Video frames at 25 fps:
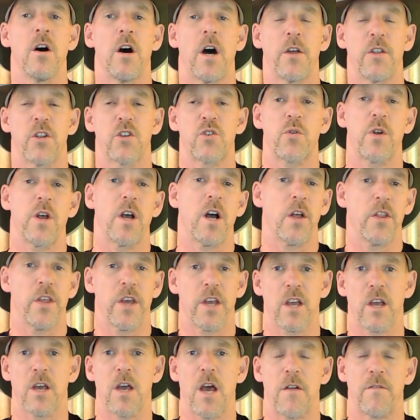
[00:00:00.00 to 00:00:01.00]
on the trail. They
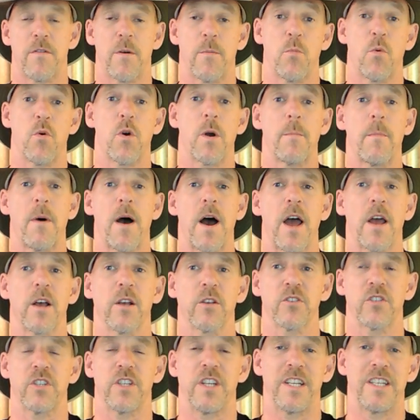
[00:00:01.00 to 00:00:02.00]
can cover more
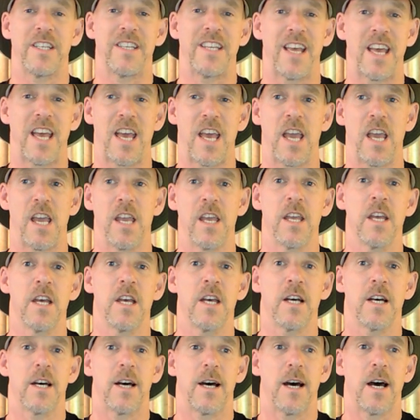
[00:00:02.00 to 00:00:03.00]
miles in a day.
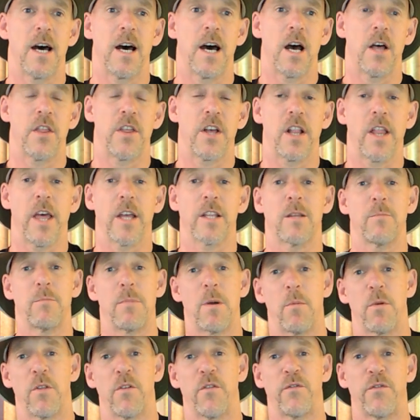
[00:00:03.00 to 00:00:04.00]
They like to
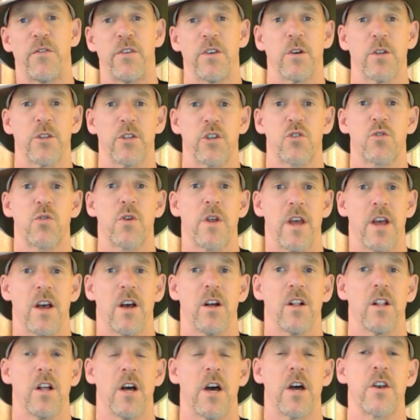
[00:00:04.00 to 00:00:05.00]
be able to feel the
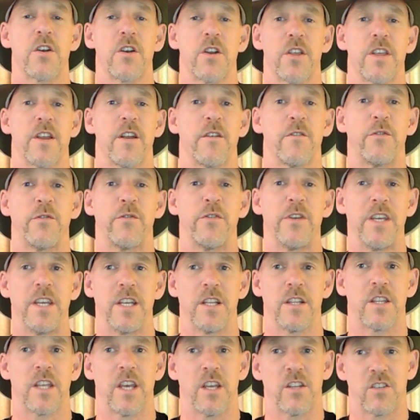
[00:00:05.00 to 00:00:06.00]
trail under their
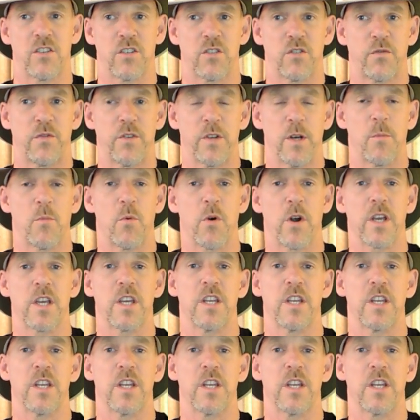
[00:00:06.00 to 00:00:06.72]
feet. They just feel more